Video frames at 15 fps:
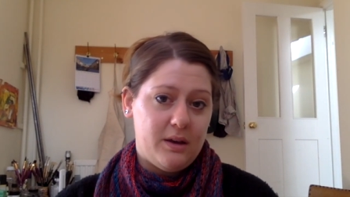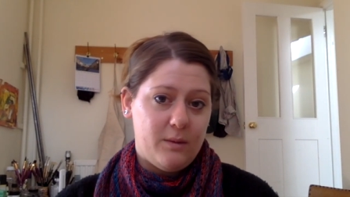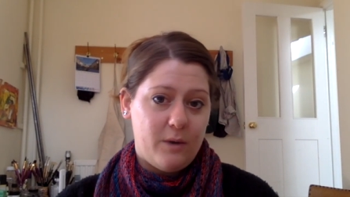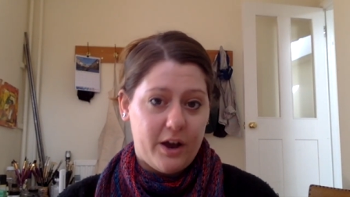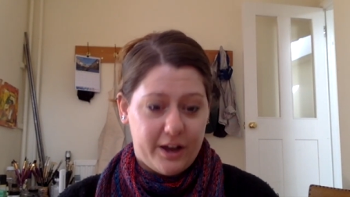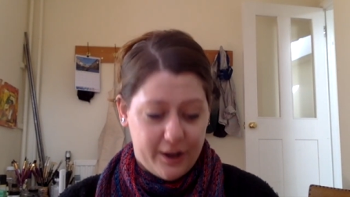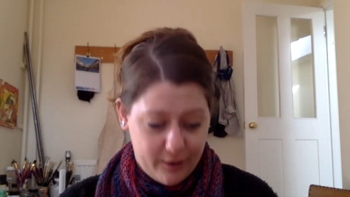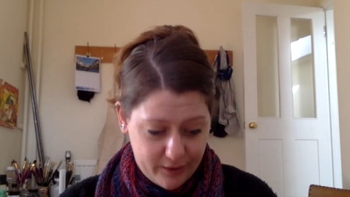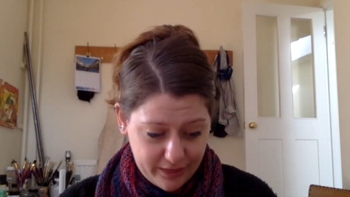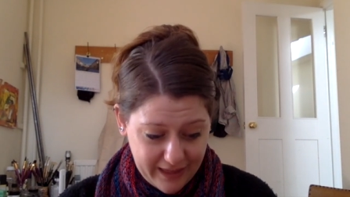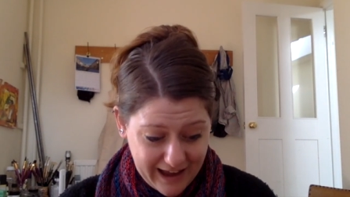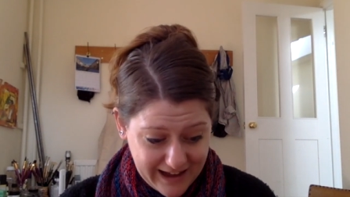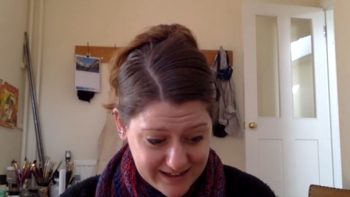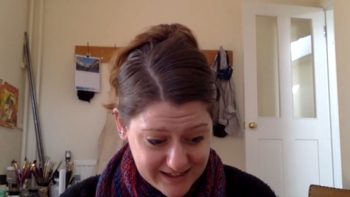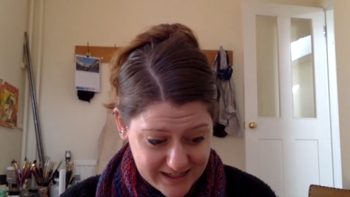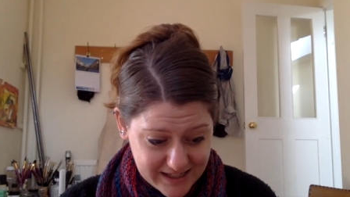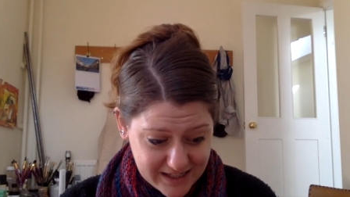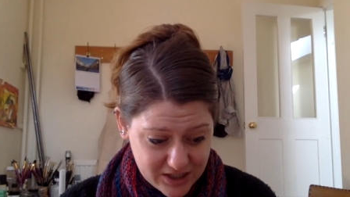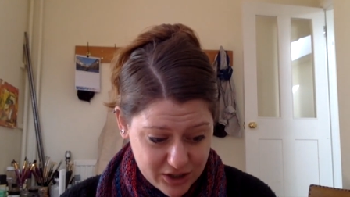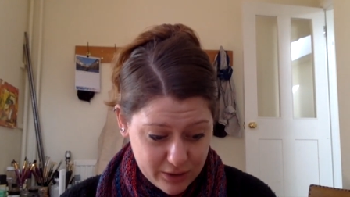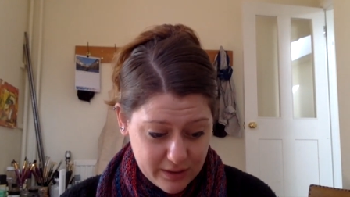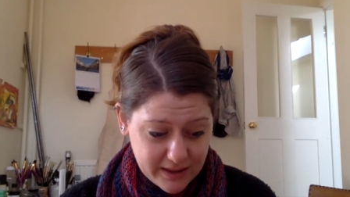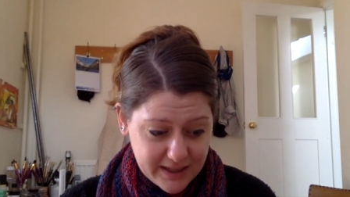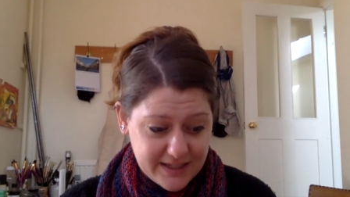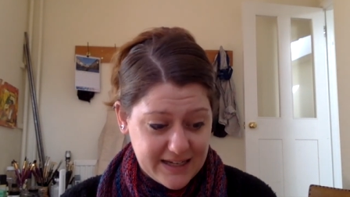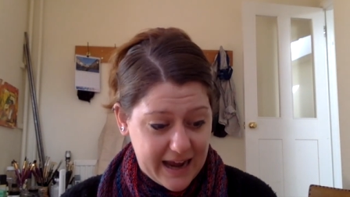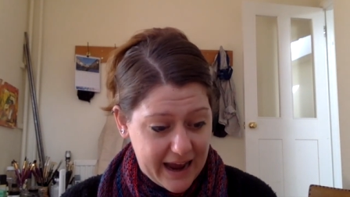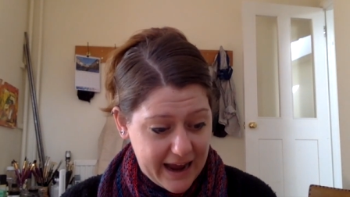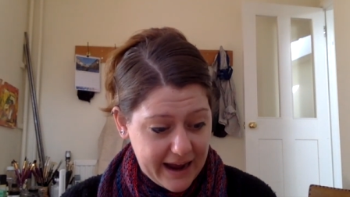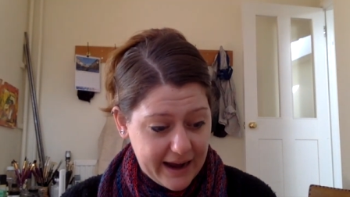working on that during the
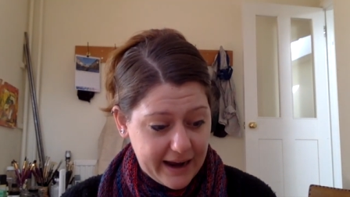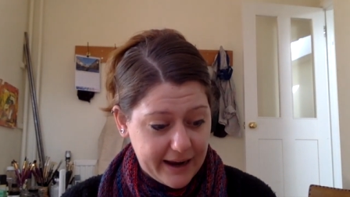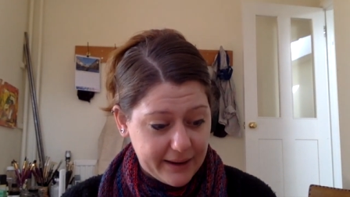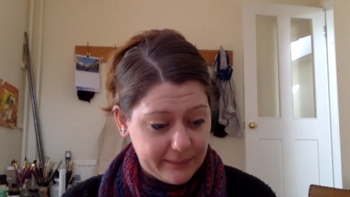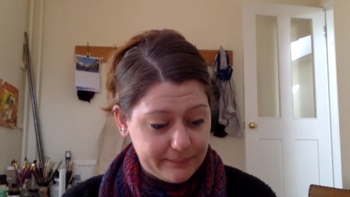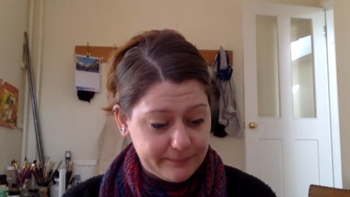day